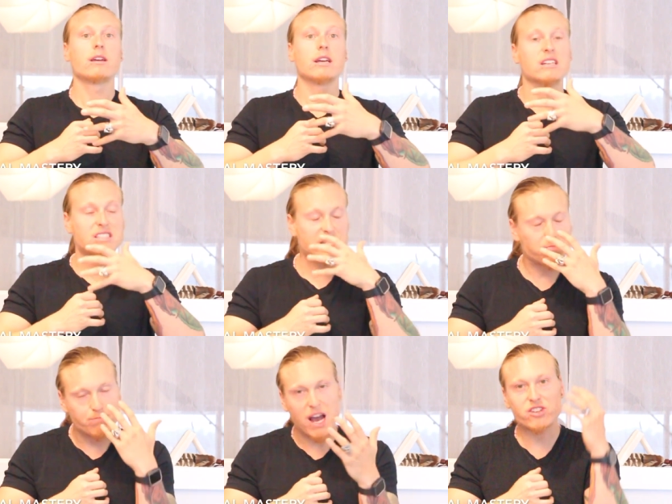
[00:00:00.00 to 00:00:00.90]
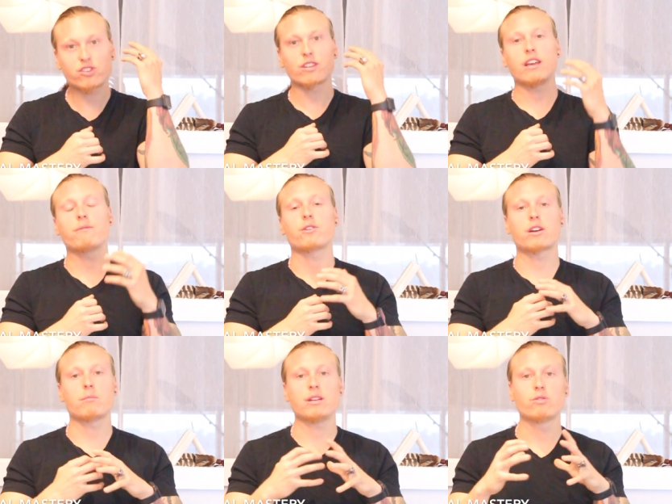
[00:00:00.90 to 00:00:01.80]
especially if you're
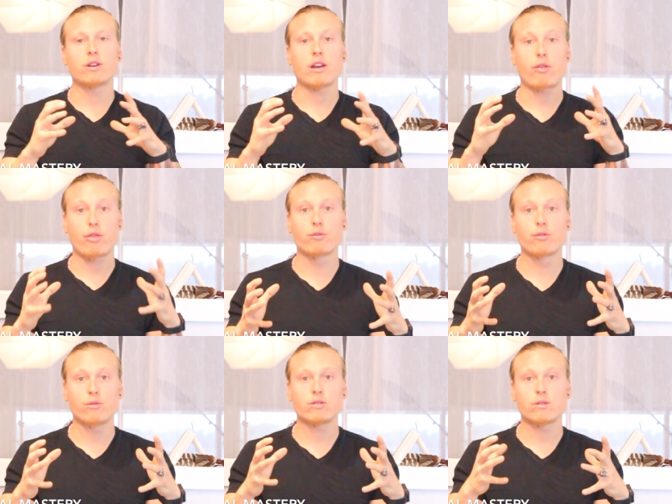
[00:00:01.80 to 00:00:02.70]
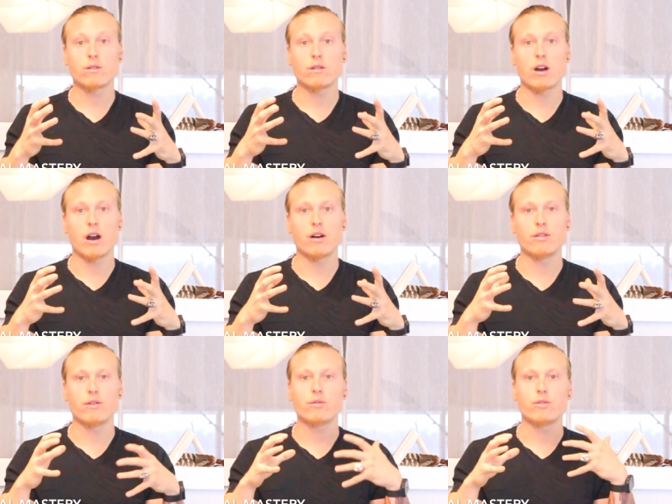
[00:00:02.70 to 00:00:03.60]
going to be doing it through
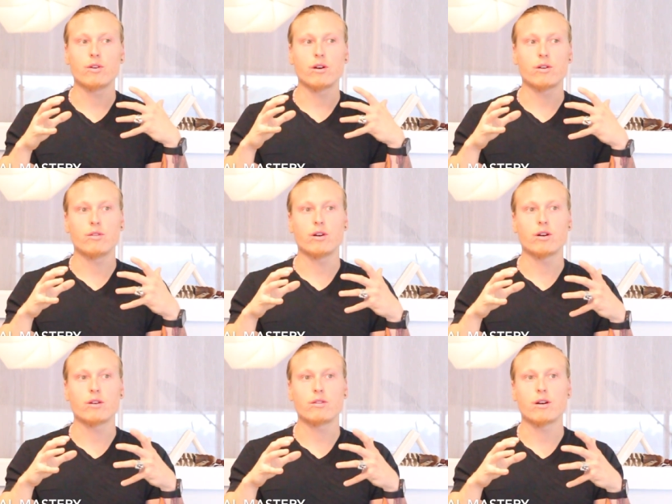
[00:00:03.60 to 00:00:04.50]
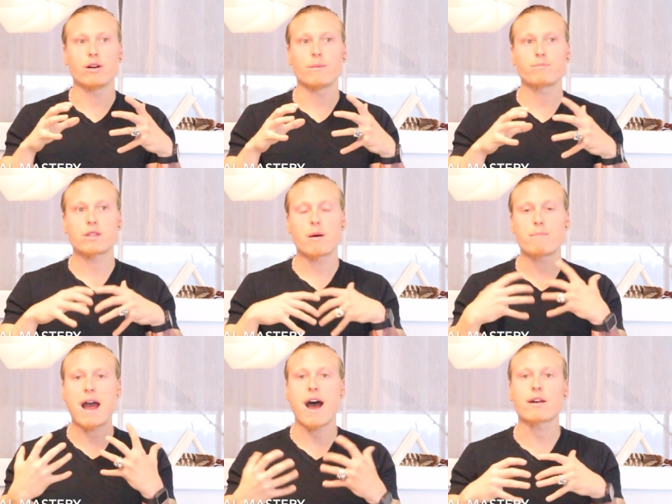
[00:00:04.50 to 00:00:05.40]
uh, the, the, the, the
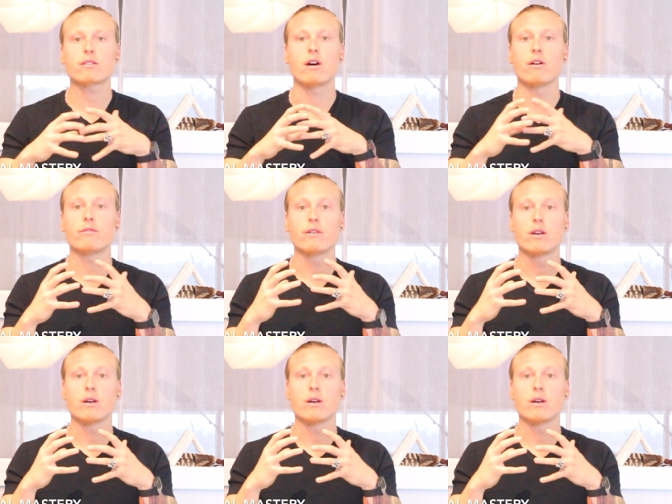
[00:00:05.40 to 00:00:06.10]
path of